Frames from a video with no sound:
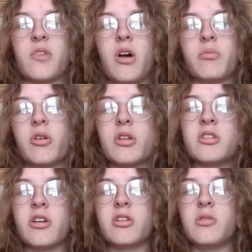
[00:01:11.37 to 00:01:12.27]
I'm going to
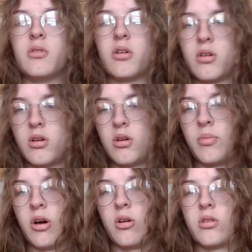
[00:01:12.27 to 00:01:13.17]
tell you
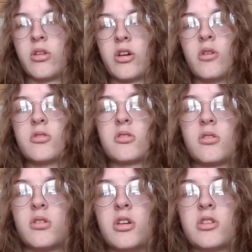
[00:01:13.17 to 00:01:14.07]
about the
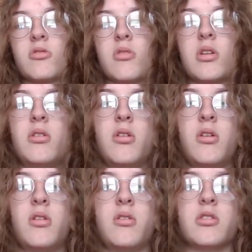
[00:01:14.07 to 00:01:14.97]
goat's history,
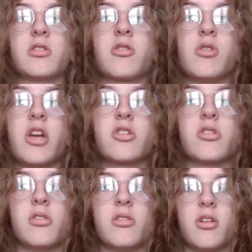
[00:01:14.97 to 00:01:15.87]
its
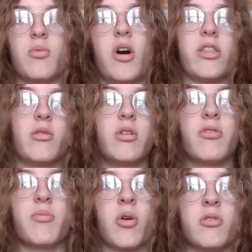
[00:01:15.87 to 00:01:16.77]
creation, and why they would
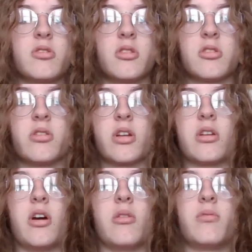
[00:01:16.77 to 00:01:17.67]
even burn such a thing
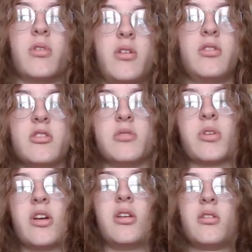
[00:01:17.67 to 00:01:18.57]
down. To
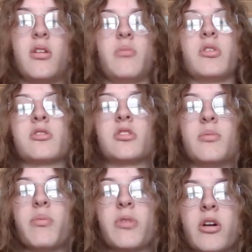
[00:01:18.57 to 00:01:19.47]
begin, I'm going to
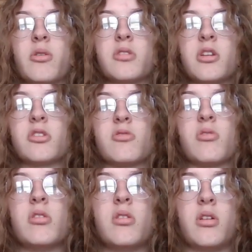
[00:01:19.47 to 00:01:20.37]
sum up the goat's
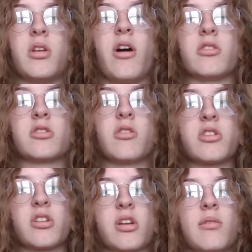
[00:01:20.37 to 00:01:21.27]
history and how its
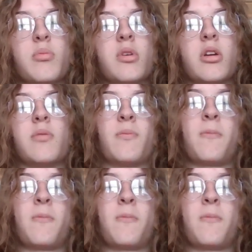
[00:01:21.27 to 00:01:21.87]
creation came to be.